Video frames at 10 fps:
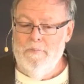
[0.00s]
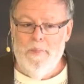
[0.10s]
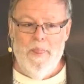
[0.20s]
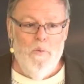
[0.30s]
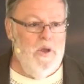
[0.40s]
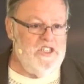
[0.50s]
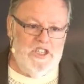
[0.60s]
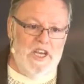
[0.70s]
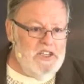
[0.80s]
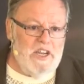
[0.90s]
We
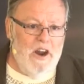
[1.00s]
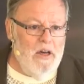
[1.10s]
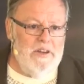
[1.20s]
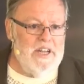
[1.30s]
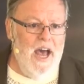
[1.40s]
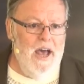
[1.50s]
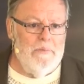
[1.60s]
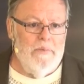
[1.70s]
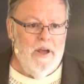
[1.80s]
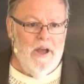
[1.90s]
sense it all the time.
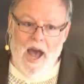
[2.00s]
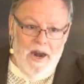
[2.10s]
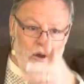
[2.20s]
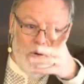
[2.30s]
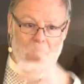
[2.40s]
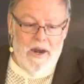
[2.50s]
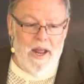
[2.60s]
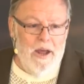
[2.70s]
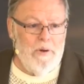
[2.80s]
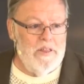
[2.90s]
I know right
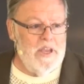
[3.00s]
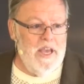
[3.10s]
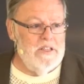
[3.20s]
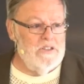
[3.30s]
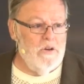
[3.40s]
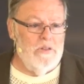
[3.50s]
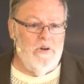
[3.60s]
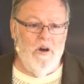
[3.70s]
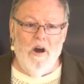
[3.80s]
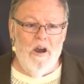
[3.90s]
now, Brother Kenneth's going through a
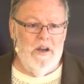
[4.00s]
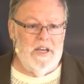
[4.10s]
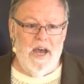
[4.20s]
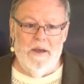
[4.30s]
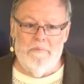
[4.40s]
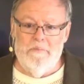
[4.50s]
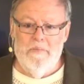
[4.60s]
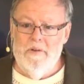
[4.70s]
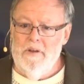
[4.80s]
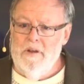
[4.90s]
hard time,
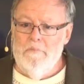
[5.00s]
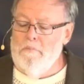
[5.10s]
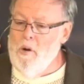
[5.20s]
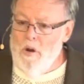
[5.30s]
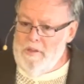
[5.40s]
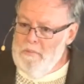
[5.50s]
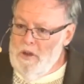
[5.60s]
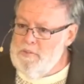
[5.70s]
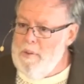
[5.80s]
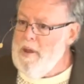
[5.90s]
more than
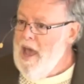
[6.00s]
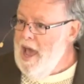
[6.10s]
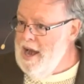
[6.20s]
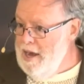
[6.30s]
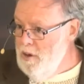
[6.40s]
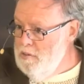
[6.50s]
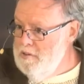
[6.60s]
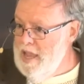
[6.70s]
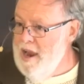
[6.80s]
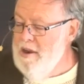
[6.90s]
most people. And I know
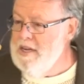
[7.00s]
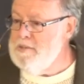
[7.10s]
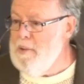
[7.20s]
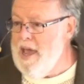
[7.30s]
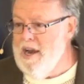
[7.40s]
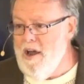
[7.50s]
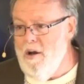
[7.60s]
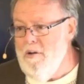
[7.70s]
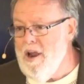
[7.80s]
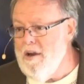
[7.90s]
Karen is battling a
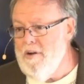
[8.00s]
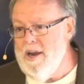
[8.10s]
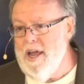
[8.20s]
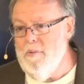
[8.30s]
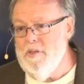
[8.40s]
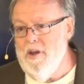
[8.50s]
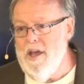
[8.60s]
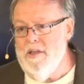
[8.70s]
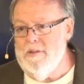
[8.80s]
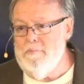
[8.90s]
whole lot right now with her
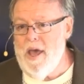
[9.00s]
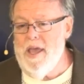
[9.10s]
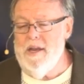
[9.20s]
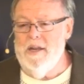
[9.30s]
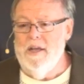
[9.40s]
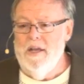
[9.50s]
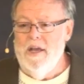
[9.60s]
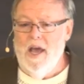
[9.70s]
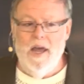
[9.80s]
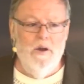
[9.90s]
health and pain.
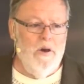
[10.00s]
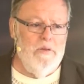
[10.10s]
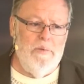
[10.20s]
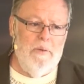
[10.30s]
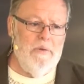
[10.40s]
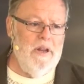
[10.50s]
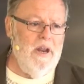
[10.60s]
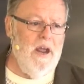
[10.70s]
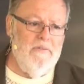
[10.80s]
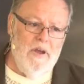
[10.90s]
I know other people in
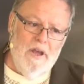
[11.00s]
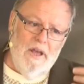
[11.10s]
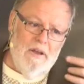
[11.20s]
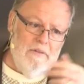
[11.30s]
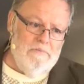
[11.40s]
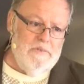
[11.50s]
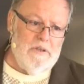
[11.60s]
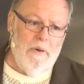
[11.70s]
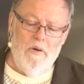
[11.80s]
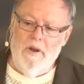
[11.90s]
here have,
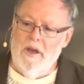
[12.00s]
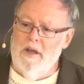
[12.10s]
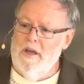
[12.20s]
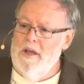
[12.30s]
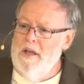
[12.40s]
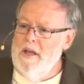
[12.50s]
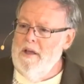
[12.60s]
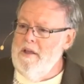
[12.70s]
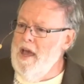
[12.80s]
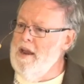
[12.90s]
Simona,
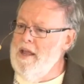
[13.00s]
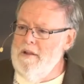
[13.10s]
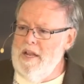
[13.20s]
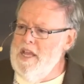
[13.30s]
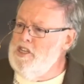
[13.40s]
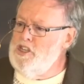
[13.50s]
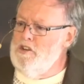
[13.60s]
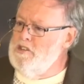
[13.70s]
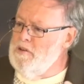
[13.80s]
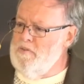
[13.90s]
got
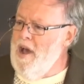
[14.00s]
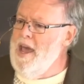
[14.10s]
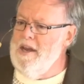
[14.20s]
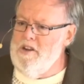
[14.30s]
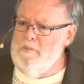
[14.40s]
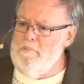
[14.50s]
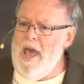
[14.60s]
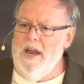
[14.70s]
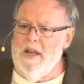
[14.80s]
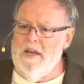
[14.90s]
issues you're fighting and you're
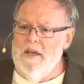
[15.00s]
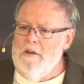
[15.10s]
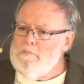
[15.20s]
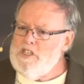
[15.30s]
battling, but